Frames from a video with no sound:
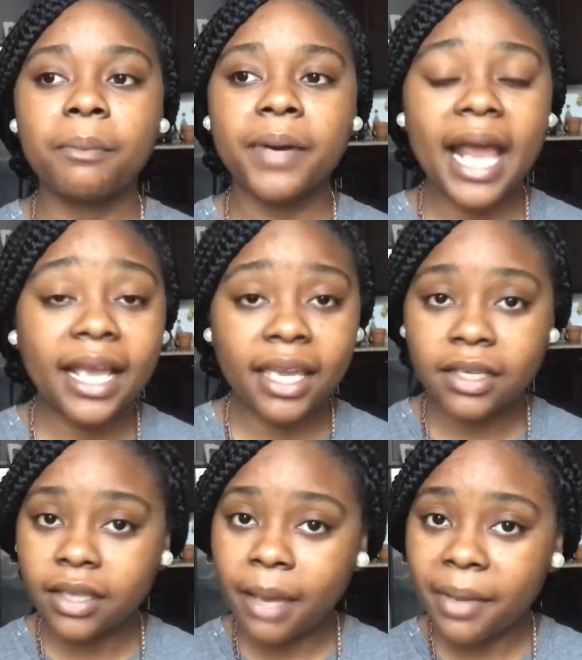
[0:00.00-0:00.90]
But I
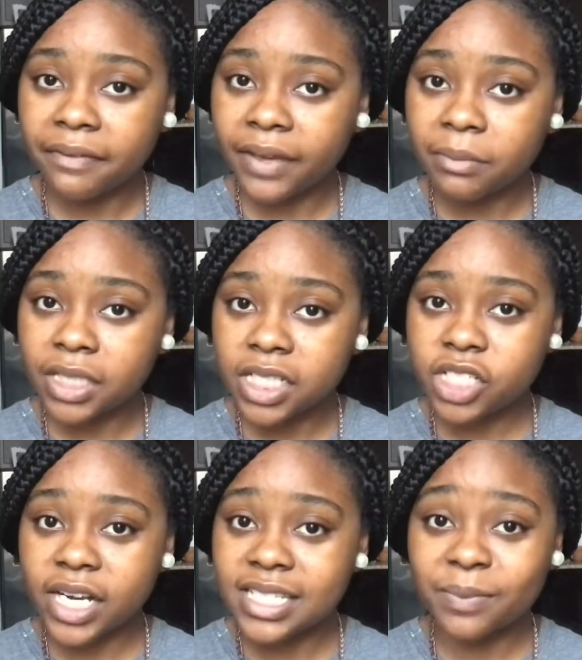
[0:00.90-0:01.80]
can't allow my family to
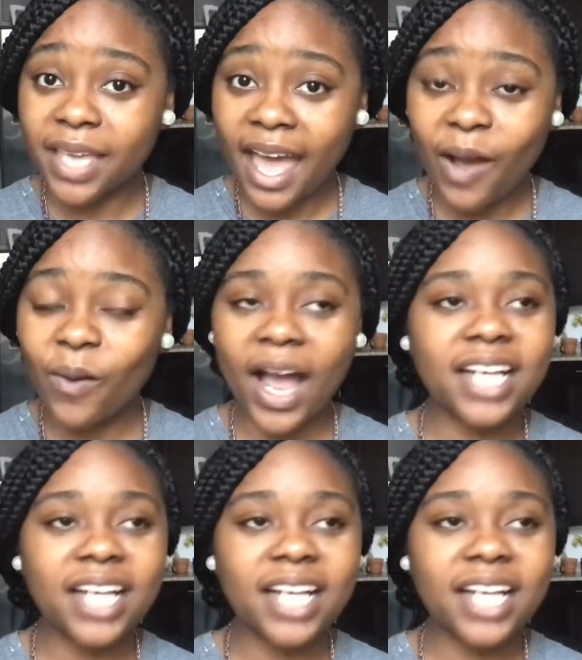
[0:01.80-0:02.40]
stress me out.